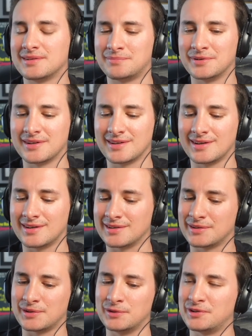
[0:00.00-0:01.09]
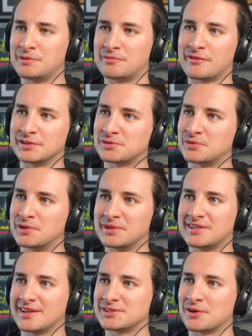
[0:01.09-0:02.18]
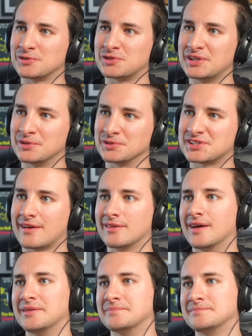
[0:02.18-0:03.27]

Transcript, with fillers: but uh, who did you prefer to work with, Dennis Condrey or Stan Lane?